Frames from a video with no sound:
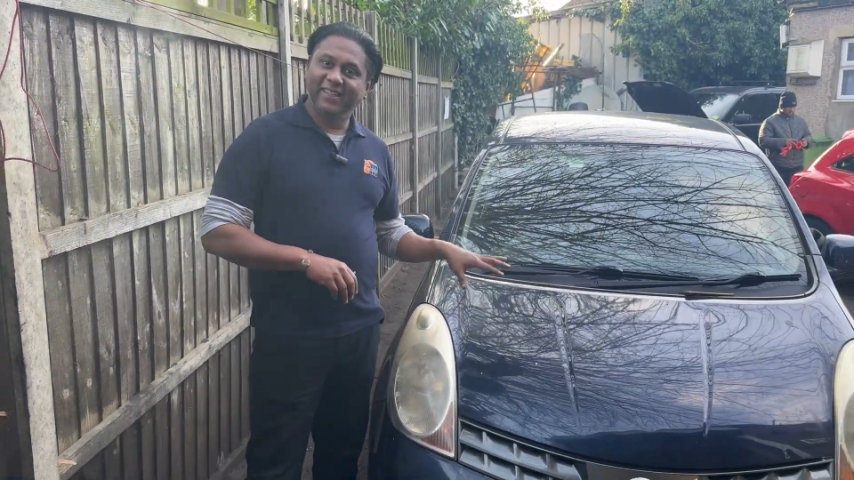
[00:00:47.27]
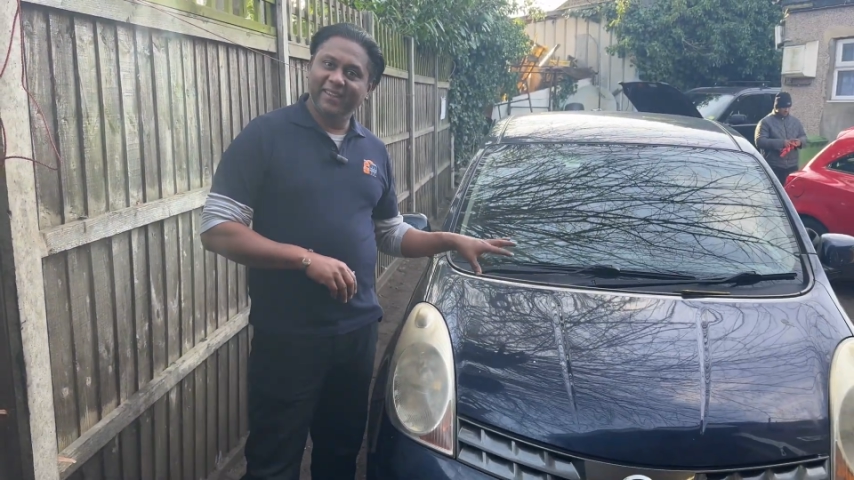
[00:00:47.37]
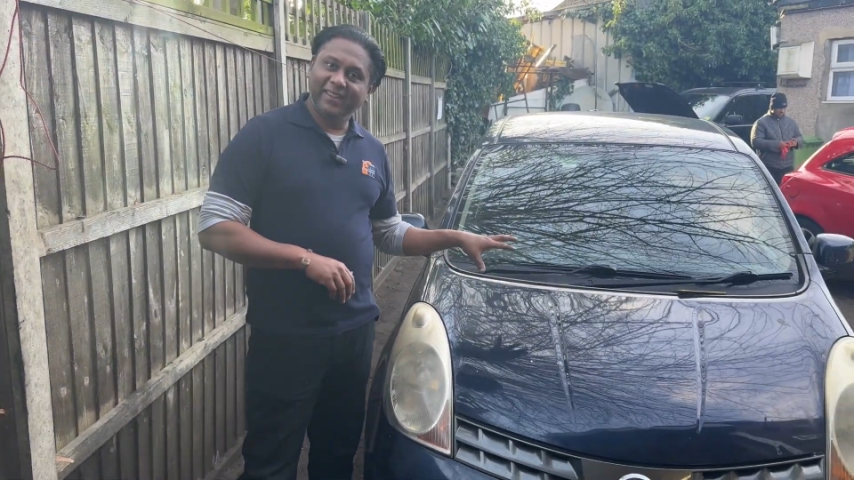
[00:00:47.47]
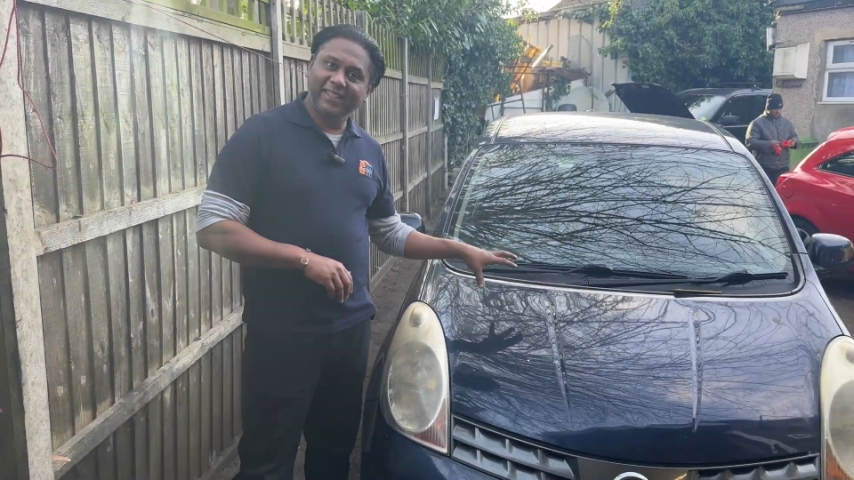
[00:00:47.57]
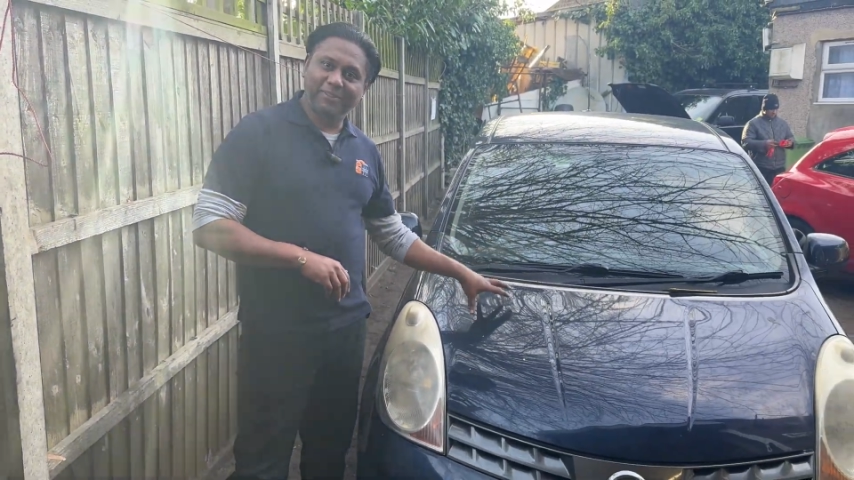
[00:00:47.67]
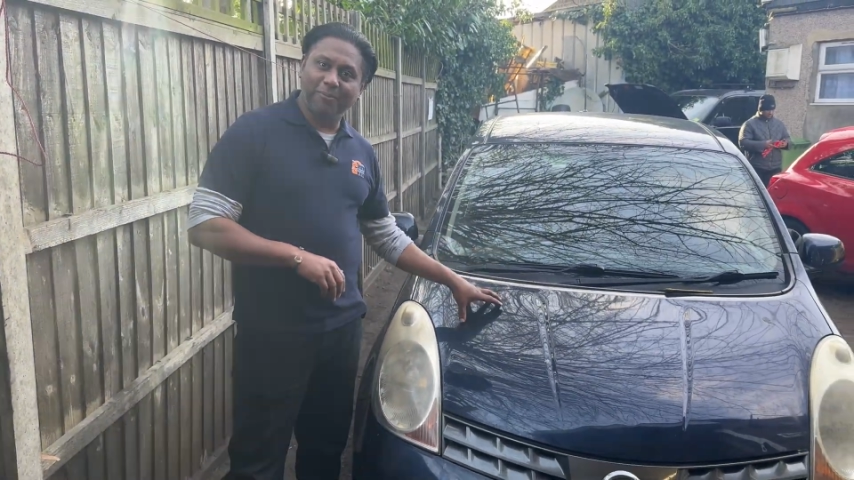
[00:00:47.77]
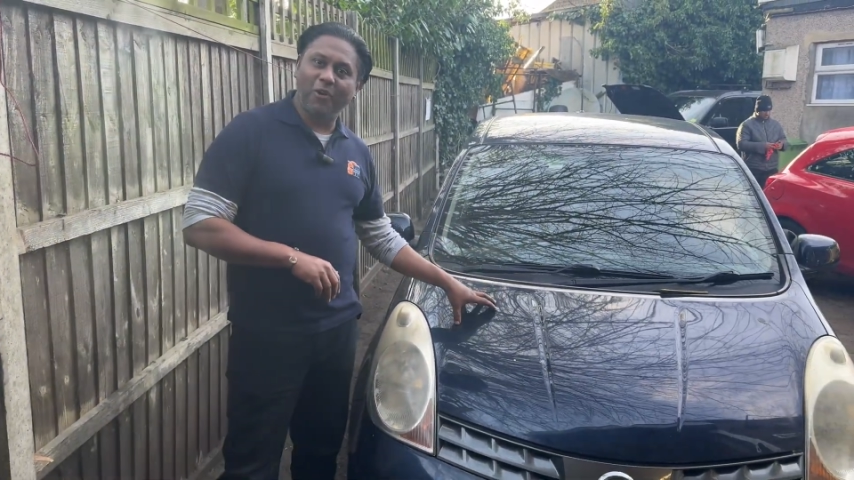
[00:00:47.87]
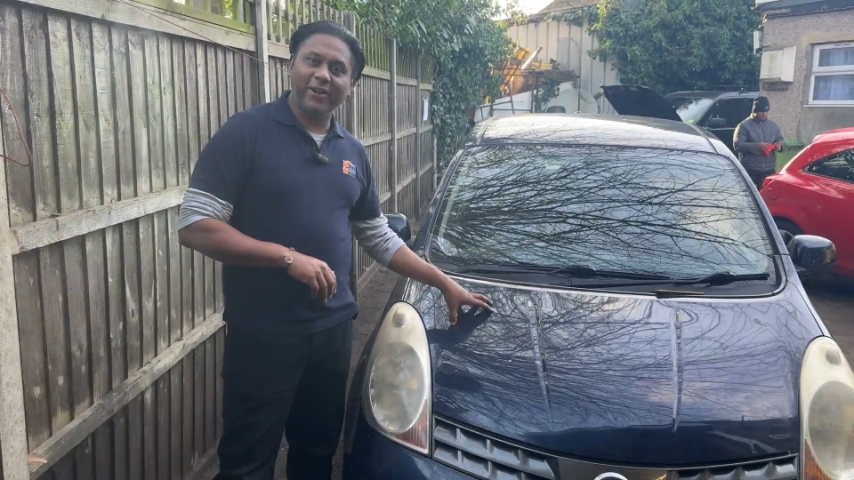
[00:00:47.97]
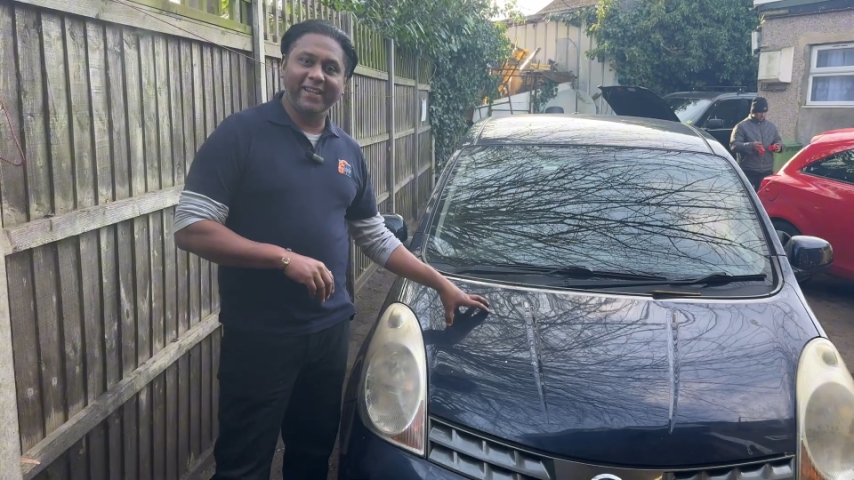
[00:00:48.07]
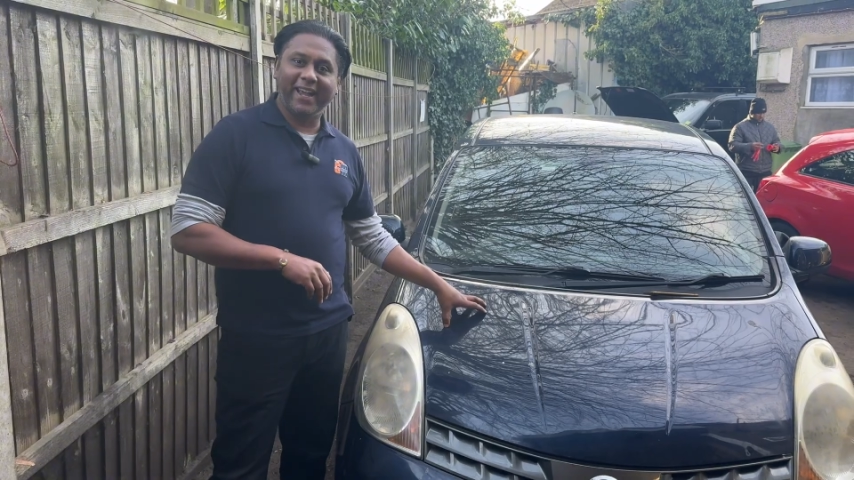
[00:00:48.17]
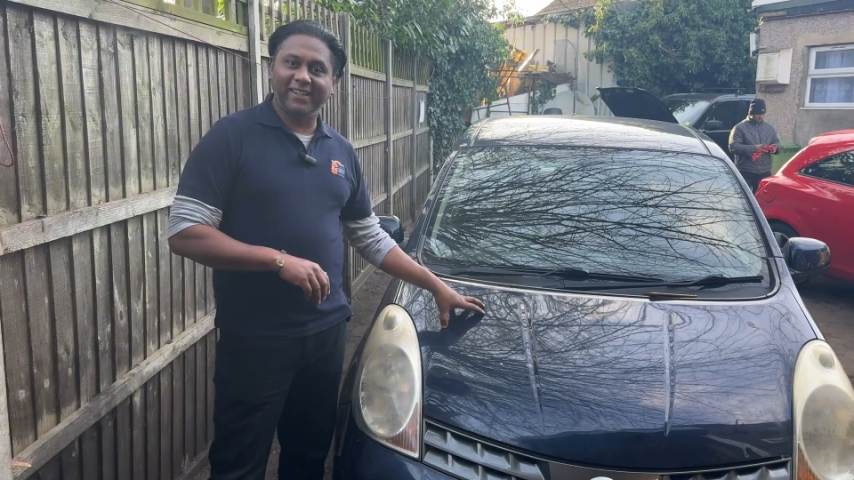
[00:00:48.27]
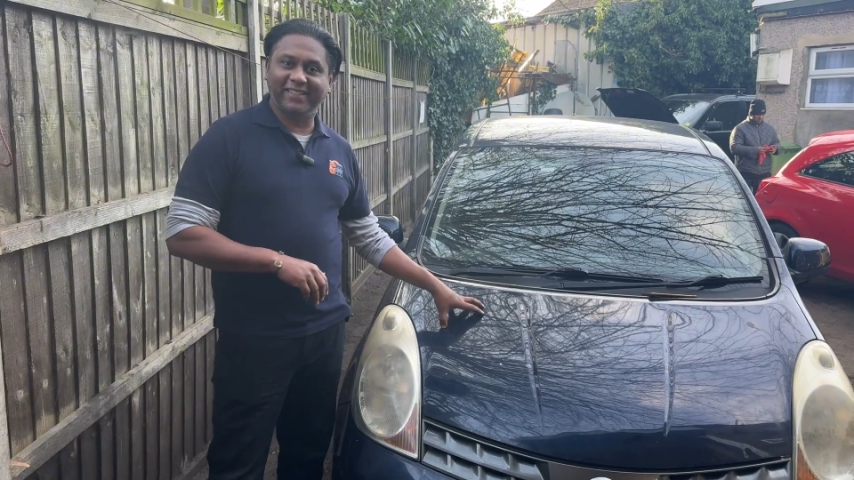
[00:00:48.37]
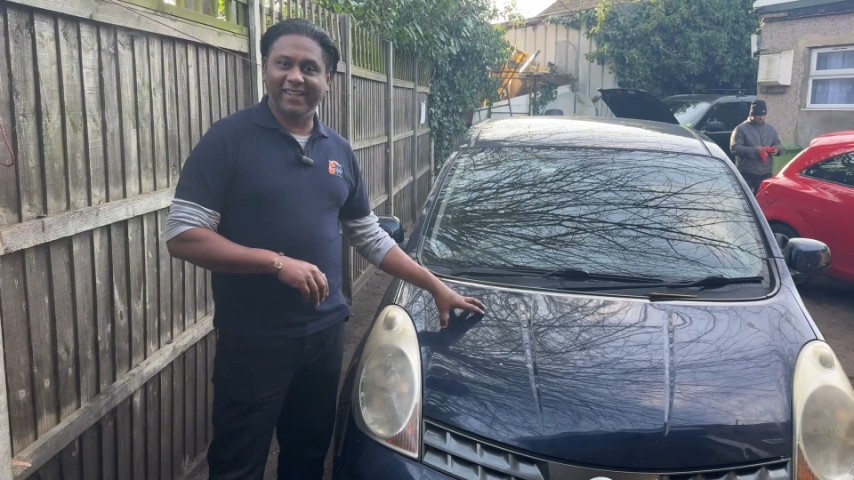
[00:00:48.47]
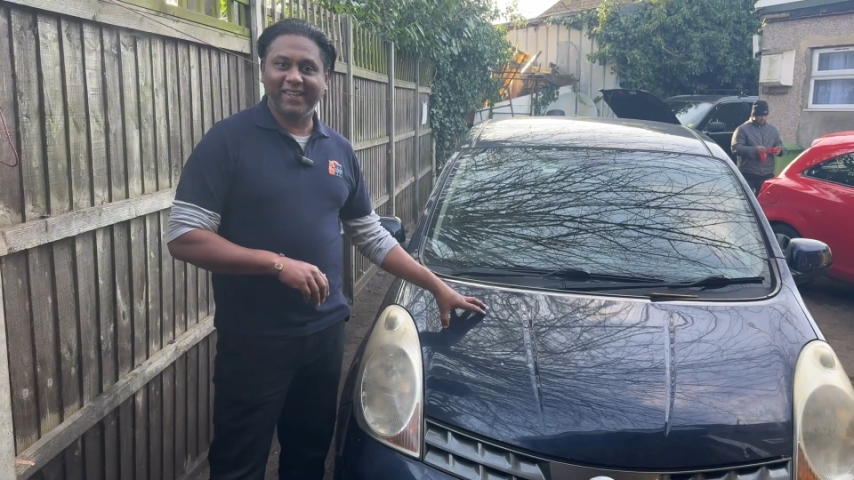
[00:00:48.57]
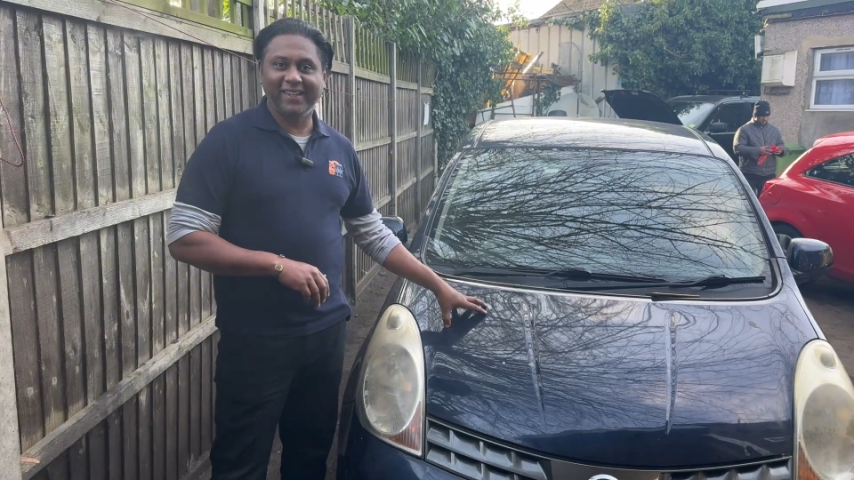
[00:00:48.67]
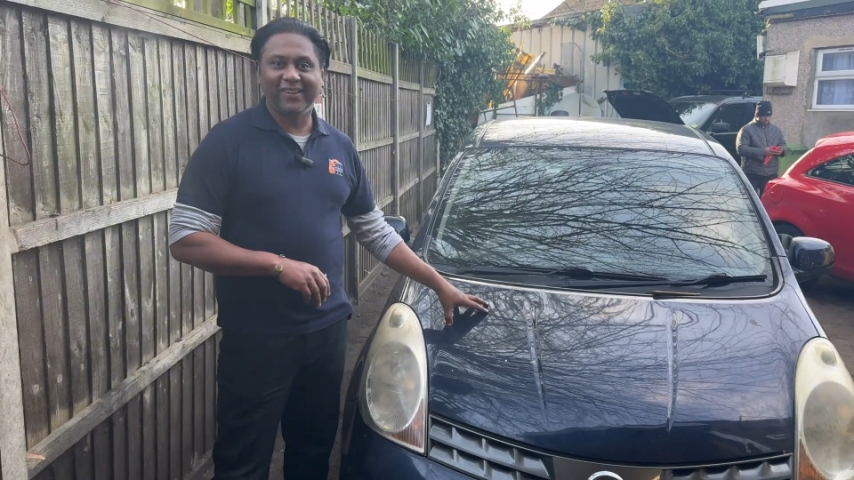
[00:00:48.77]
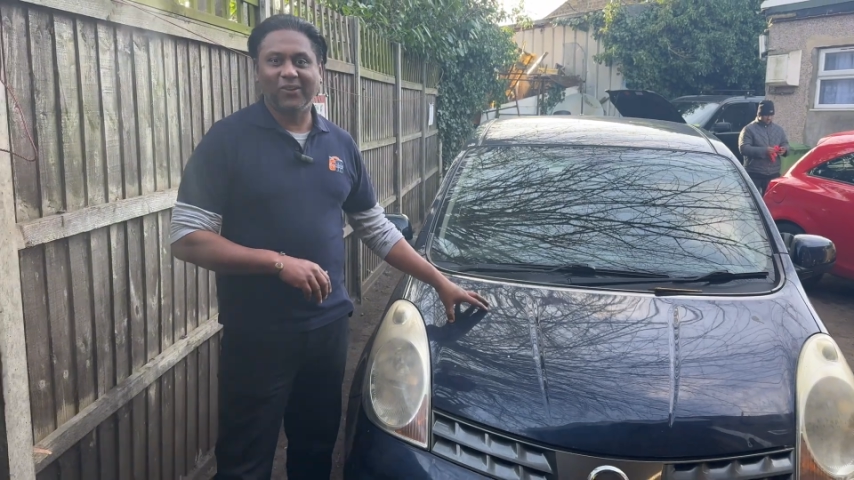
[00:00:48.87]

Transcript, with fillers: this morning and say